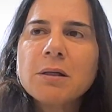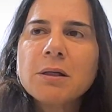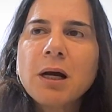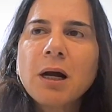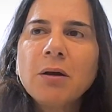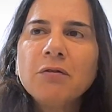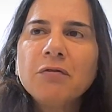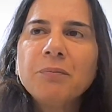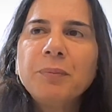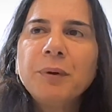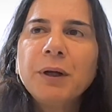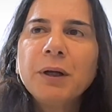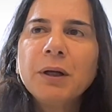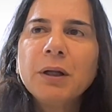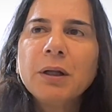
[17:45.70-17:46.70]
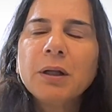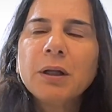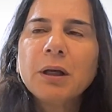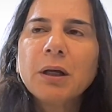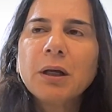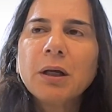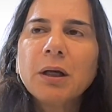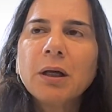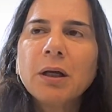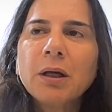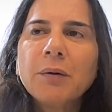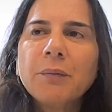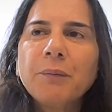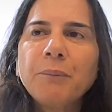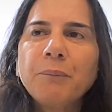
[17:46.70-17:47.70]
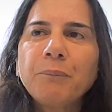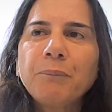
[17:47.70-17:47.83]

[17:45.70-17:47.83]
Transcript: kind of been in the